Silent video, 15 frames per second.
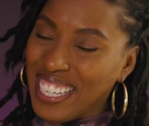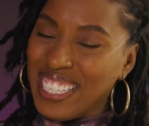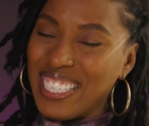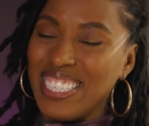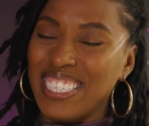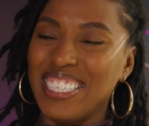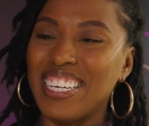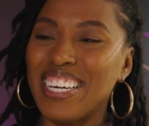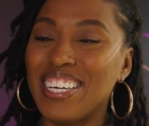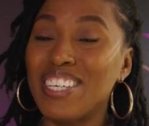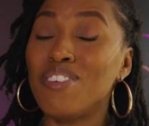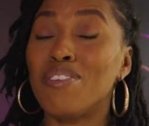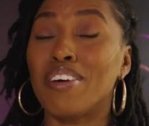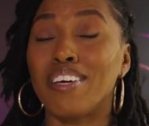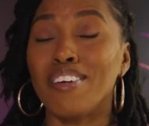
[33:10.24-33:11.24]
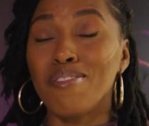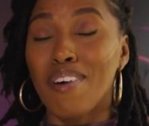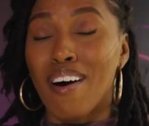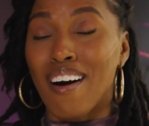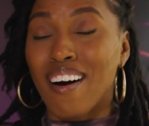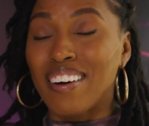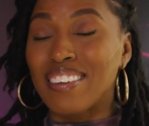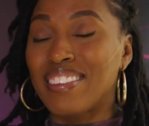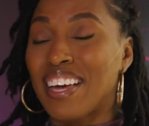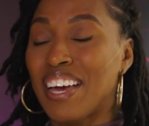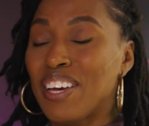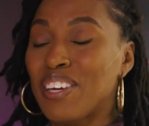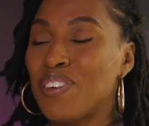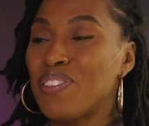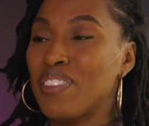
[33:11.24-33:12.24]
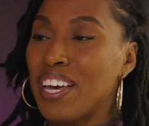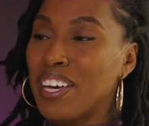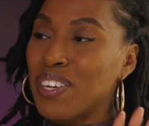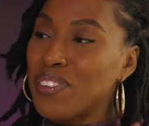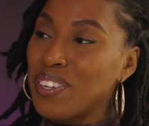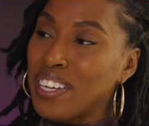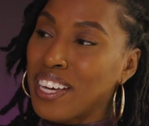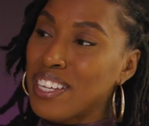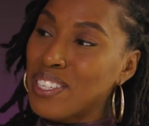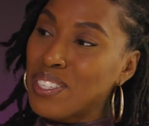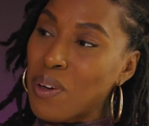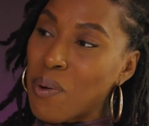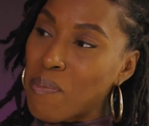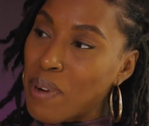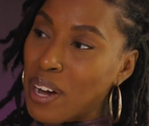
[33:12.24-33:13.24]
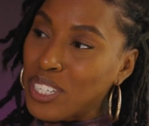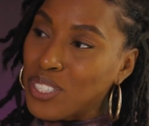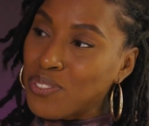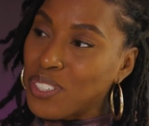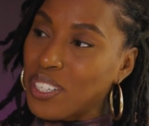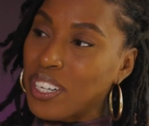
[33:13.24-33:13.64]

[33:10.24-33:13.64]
You are. Thank you again so much for